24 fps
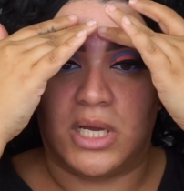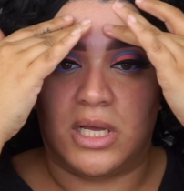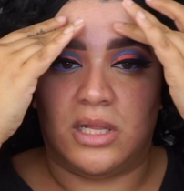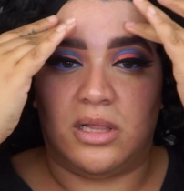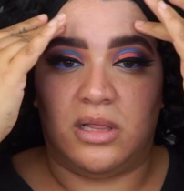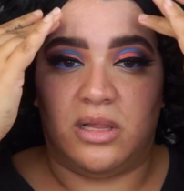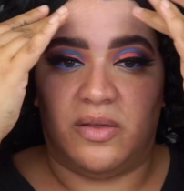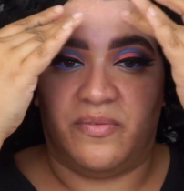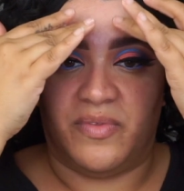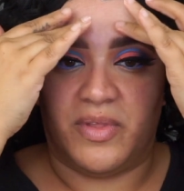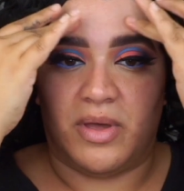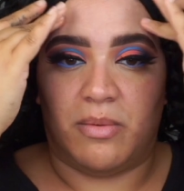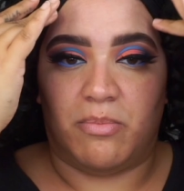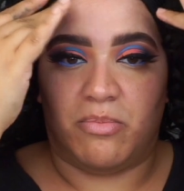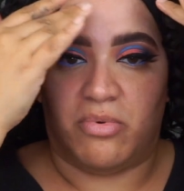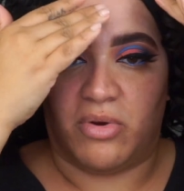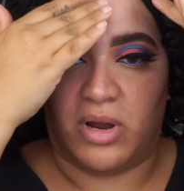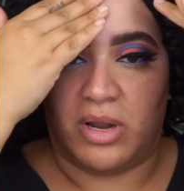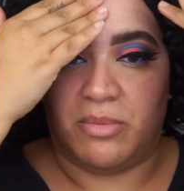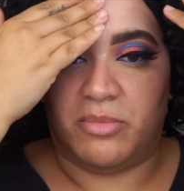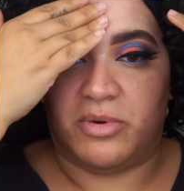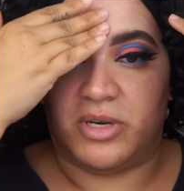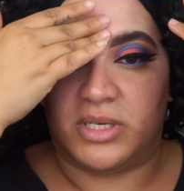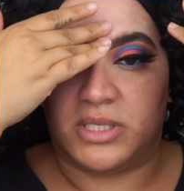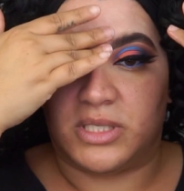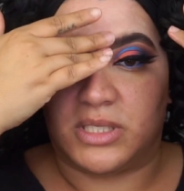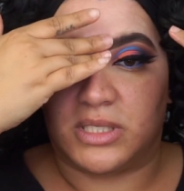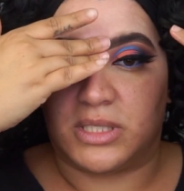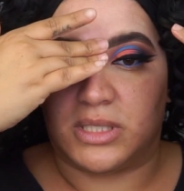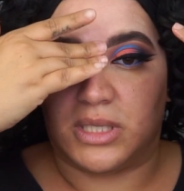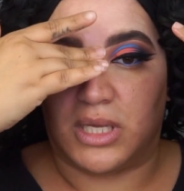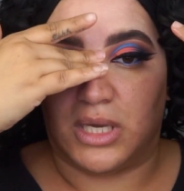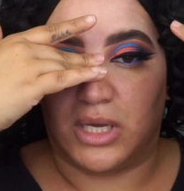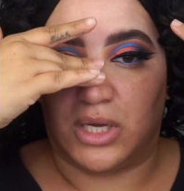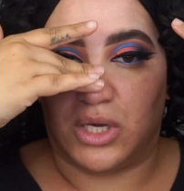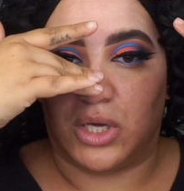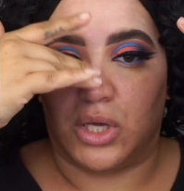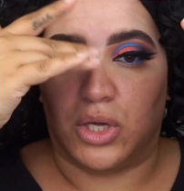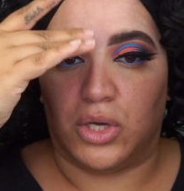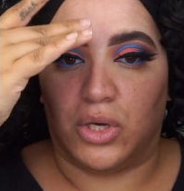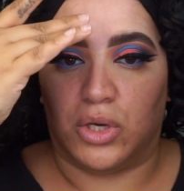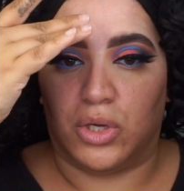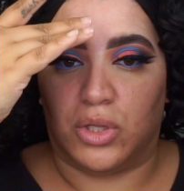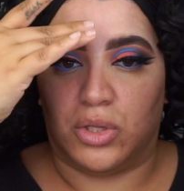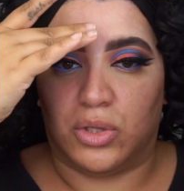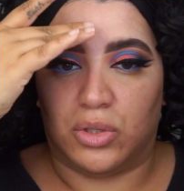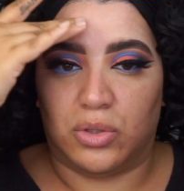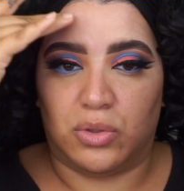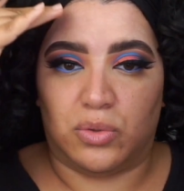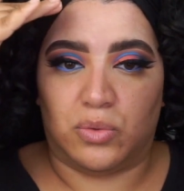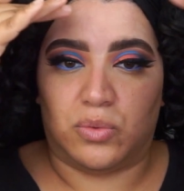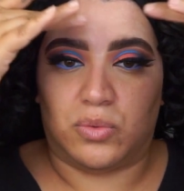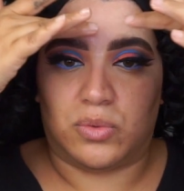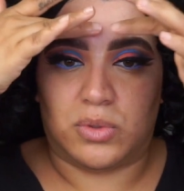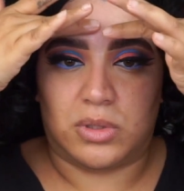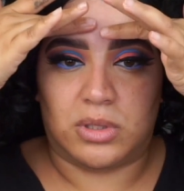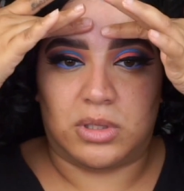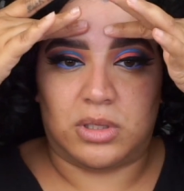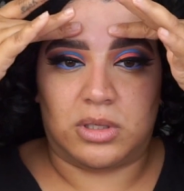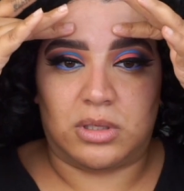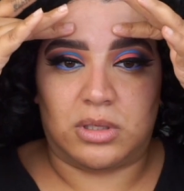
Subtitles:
I love that primer. It's like glue.